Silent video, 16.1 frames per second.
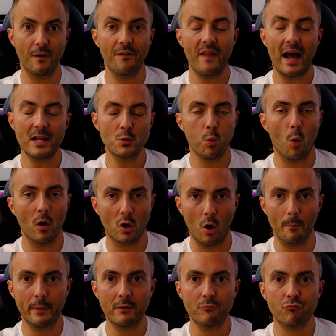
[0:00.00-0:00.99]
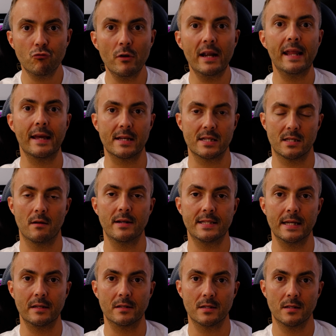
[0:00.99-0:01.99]
And that's what got me really
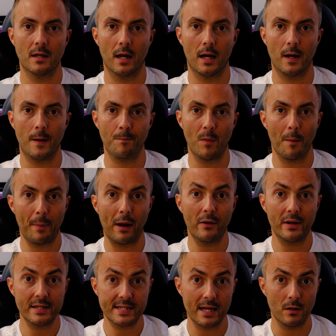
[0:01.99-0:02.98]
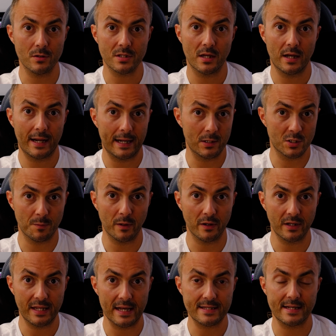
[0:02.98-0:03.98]
excited about Intel's
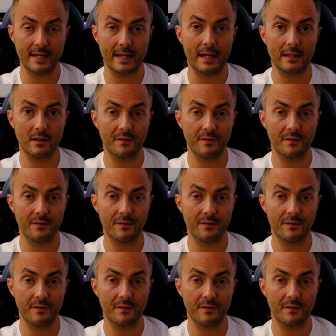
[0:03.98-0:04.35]
announcement yesterday,